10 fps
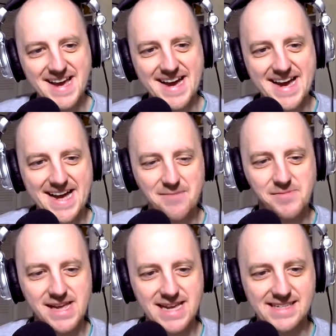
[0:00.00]

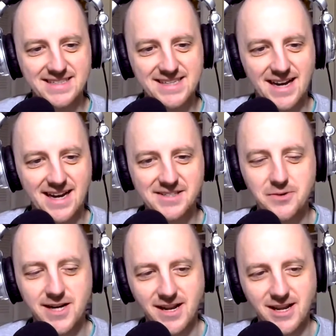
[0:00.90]
And I'll tell
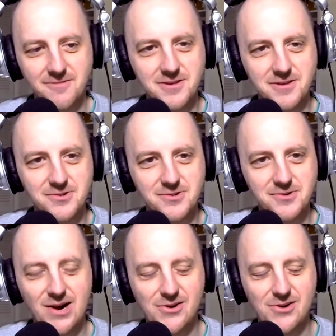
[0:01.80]
you what, if you
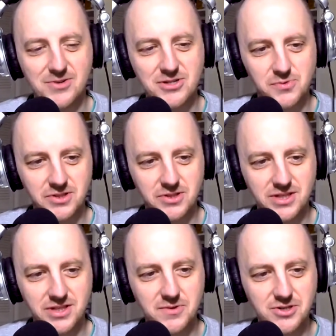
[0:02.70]
check out, which we'll
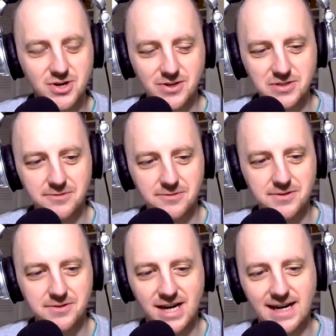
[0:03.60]
link to in the show notes, but
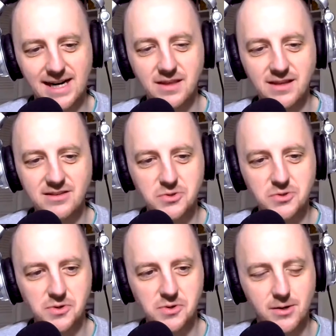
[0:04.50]
if you check out the
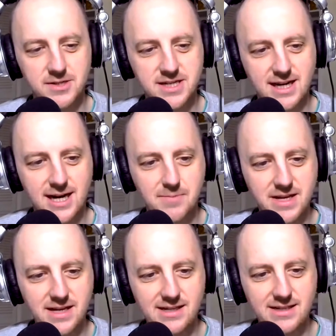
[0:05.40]
story on
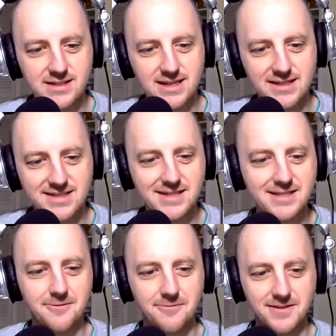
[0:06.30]
StarWars.com, it is
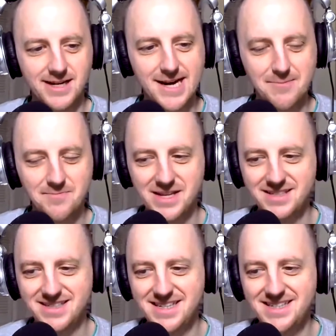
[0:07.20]
extensive. It
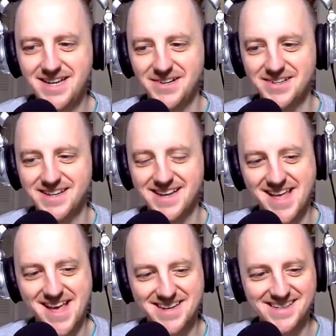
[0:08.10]
is detailed.
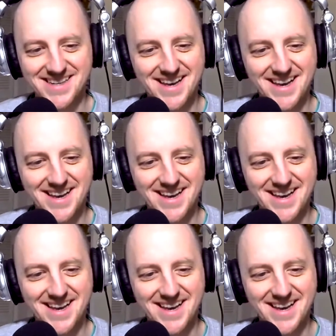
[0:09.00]
And